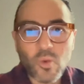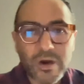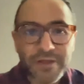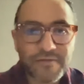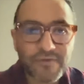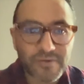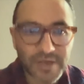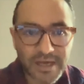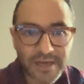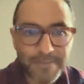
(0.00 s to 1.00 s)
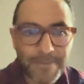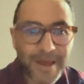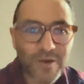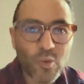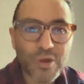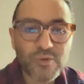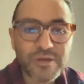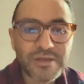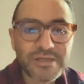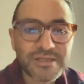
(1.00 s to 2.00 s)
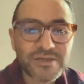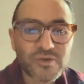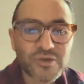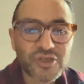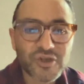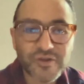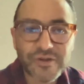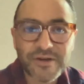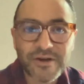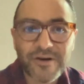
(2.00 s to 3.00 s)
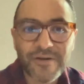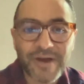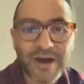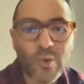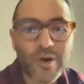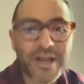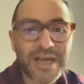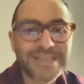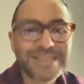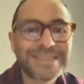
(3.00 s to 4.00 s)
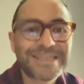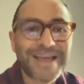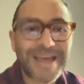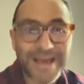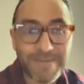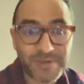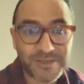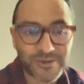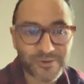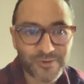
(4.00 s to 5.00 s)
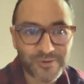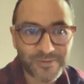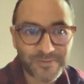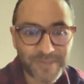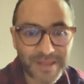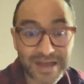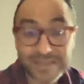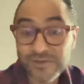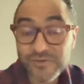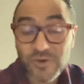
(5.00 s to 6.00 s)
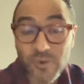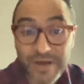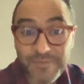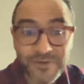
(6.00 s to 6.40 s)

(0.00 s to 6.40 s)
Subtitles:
wonderful day, and we will listen to each other on our next episode. And subscribe